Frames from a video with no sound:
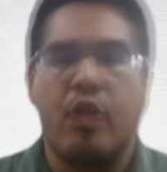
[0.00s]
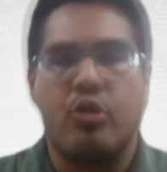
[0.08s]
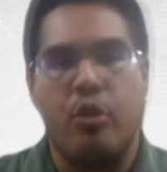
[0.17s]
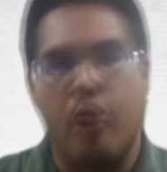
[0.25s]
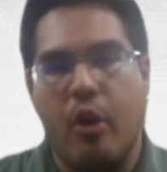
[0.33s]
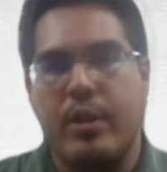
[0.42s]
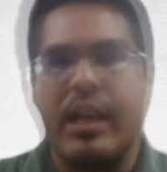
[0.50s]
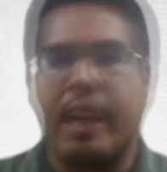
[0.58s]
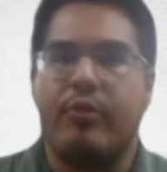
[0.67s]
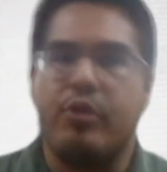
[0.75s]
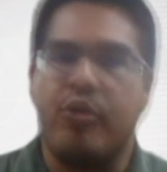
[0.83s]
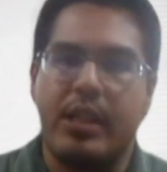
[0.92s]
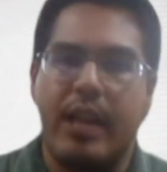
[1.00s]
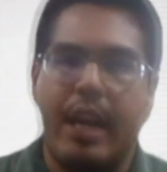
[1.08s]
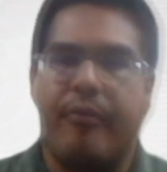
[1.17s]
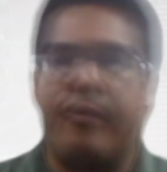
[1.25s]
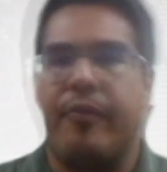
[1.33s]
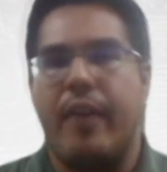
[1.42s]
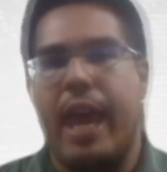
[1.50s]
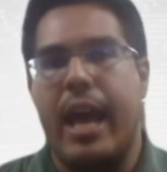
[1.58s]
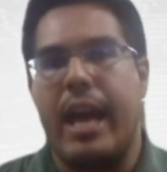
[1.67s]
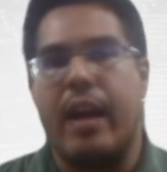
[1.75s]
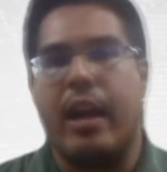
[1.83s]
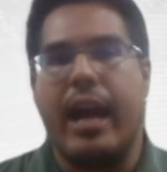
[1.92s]
So you always have to shift
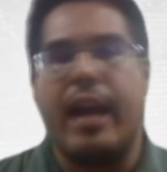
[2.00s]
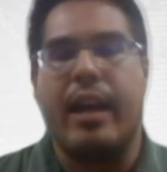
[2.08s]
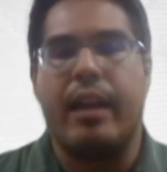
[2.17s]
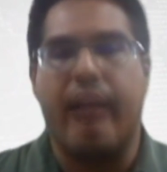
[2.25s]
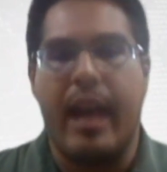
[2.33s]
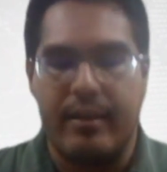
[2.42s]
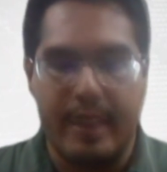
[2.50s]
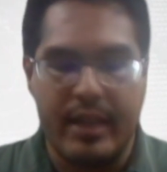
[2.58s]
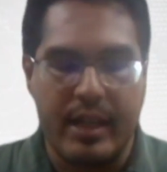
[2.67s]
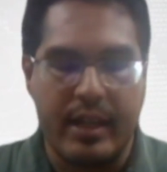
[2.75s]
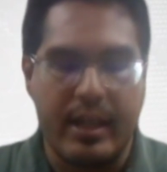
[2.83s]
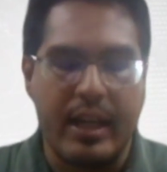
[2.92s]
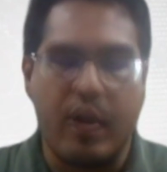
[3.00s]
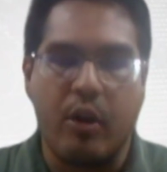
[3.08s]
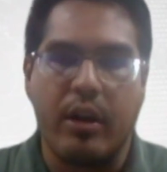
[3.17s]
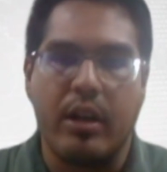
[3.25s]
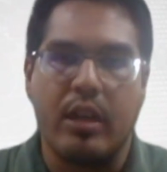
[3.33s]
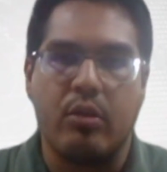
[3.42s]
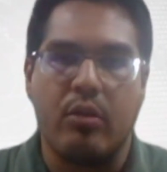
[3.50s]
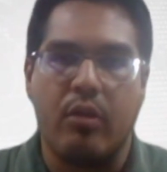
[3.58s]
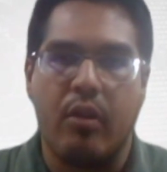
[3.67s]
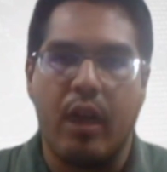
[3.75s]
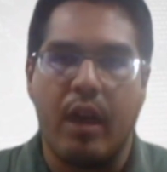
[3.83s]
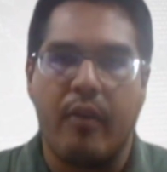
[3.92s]
and and and, and turn in order
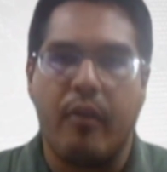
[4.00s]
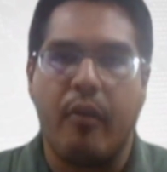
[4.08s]
to uh,